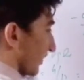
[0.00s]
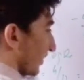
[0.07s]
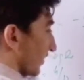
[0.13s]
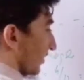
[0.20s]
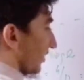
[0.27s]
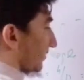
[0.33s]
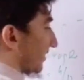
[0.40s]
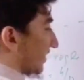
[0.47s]

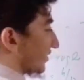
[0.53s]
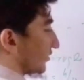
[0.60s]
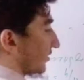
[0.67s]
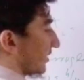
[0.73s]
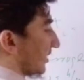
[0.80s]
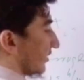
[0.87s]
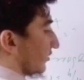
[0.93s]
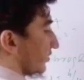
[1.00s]
lambda square
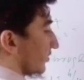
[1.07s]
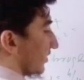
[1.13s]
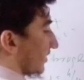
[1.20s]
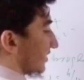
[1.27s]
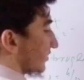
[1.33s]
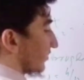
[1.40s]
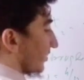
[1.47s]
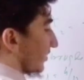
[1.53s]
equal to h
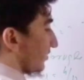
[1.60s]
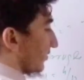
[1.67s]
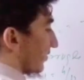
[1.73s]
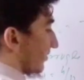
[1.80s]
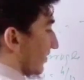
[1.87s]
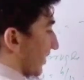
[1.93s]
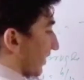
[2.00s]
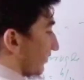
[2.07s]
square divided by
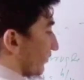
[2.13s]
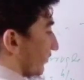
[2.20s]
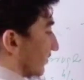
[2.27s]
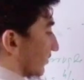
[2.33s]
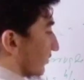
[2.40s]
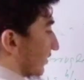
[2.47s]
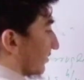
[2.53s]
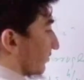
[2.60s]
mv
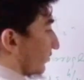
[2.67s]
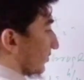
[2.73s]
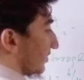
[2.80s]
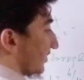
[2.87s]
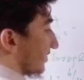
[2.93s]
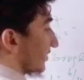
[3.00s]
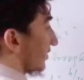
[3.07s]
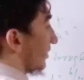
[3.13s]
square. Put
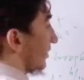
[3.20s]
this